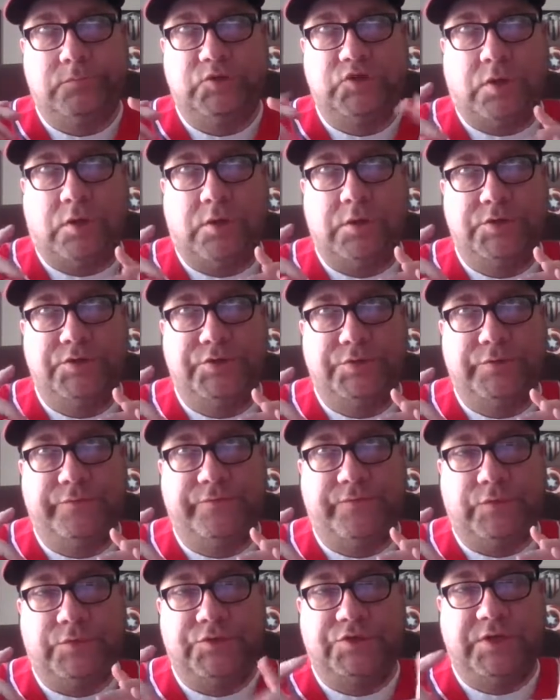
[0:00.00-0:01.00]
charge you
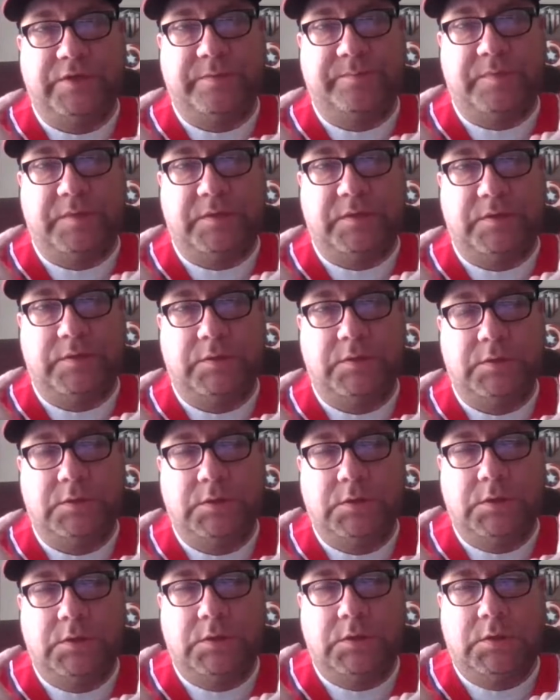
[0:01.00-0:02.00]
for shipping
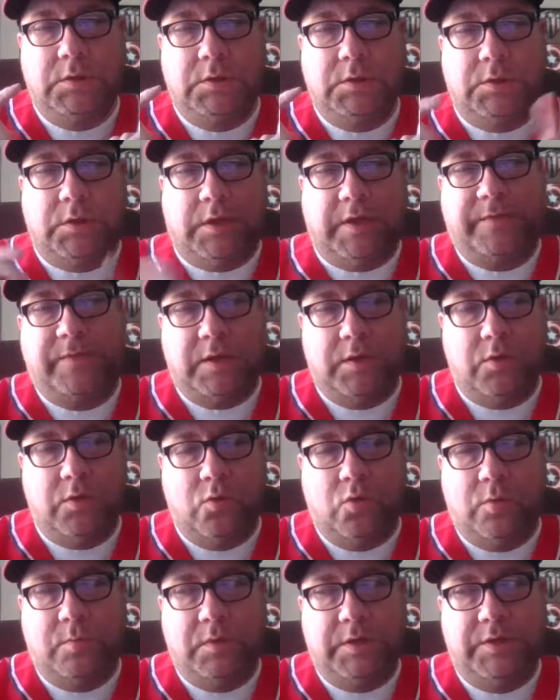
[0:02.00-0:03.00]
like they
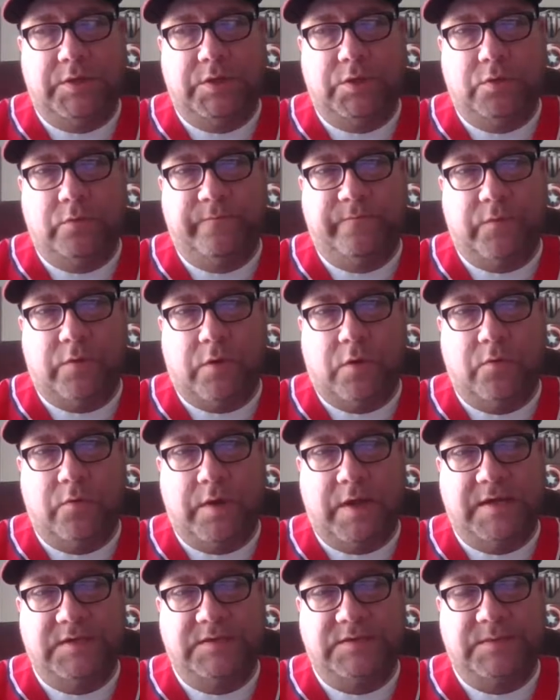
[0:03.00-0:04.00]
normally do for
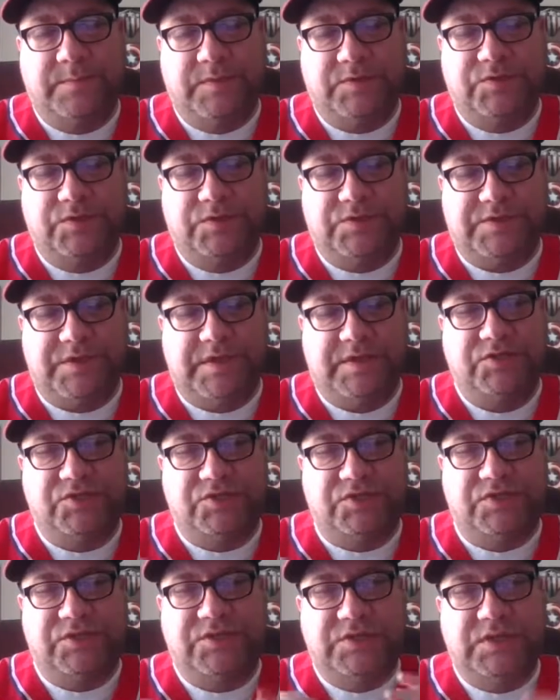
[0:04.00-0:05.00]
online submissions.
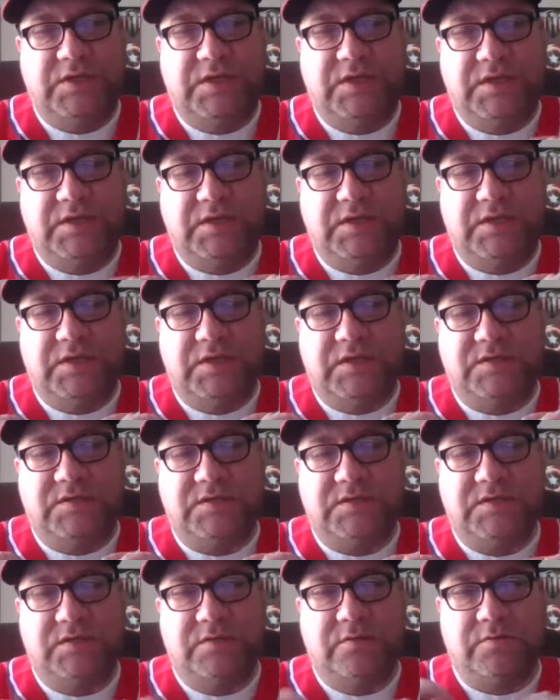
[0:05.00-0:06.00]
SGC
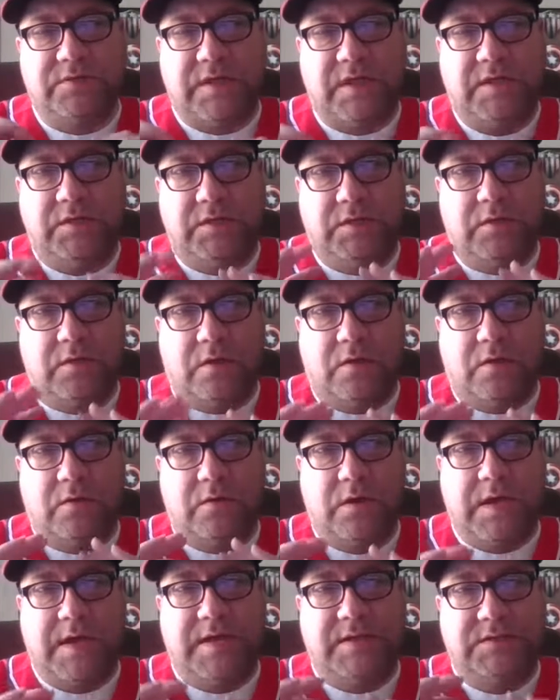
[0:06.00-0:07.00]
is still taking
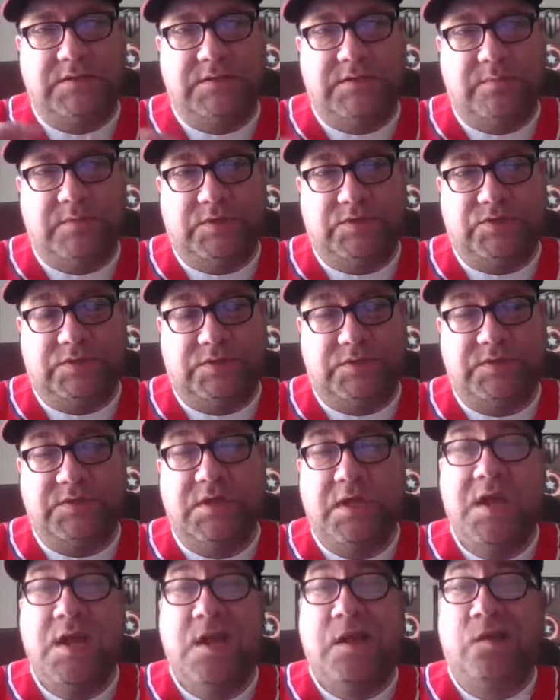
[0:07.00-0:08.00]
online submissions.
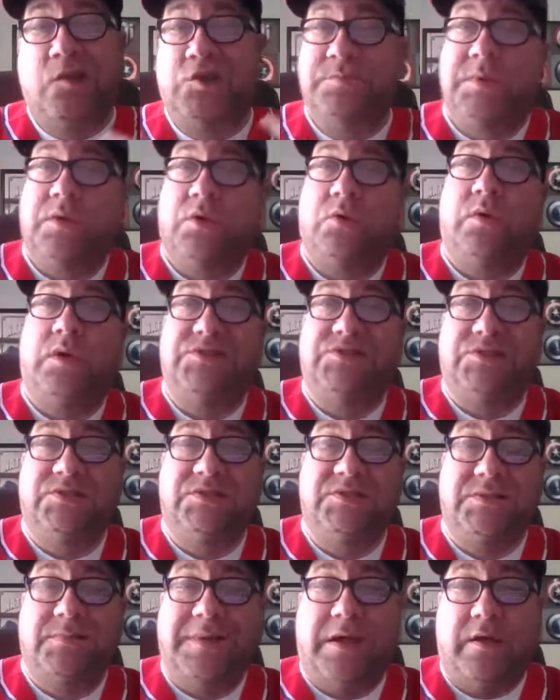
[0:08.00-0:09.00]
There's been
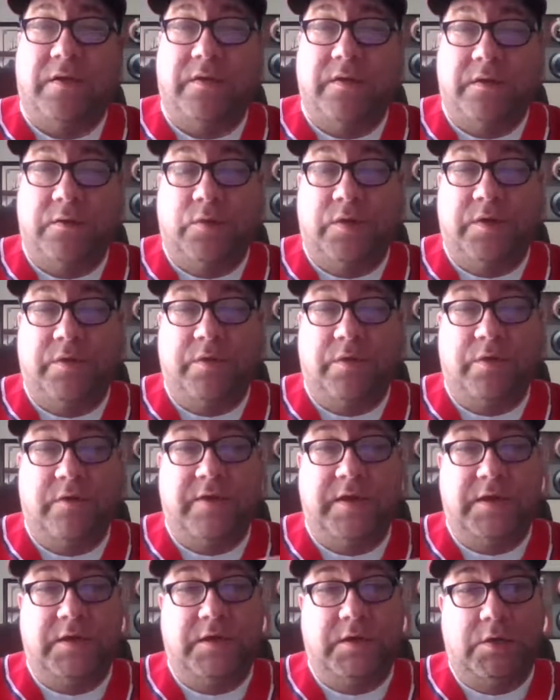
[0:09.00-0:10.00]
questions about
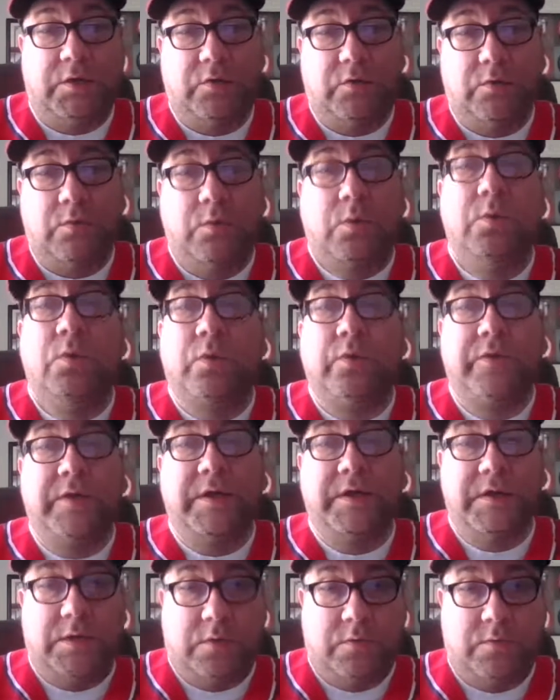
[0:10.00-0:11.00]
whether they do or
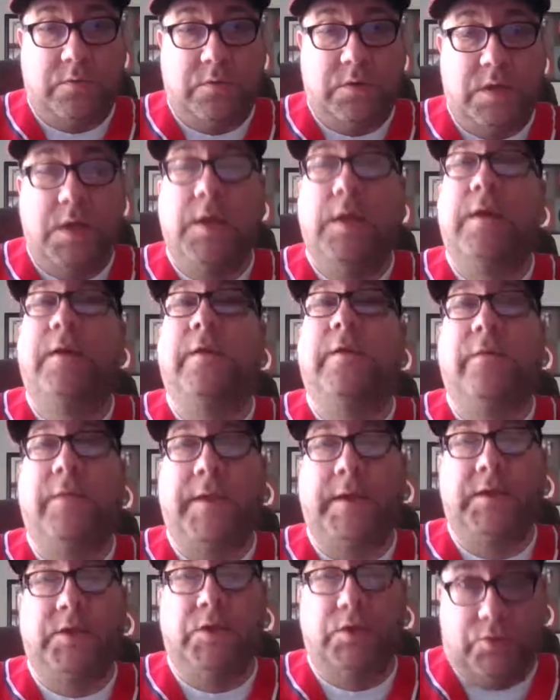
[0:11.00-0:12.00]
they don't.
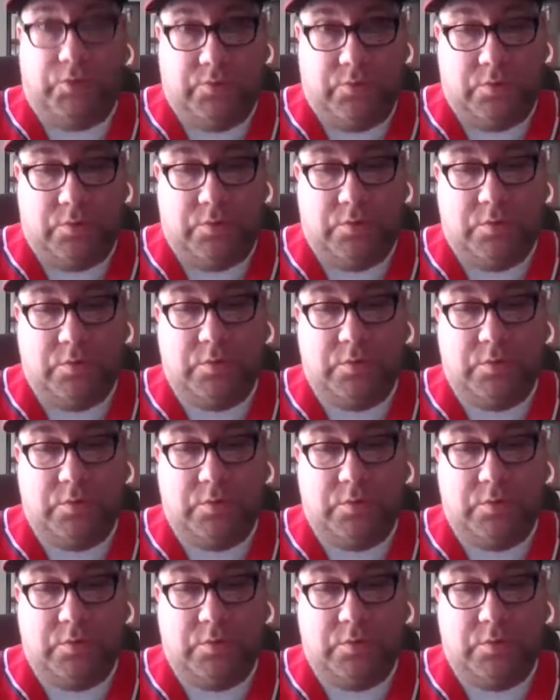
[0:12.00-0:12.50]
They do.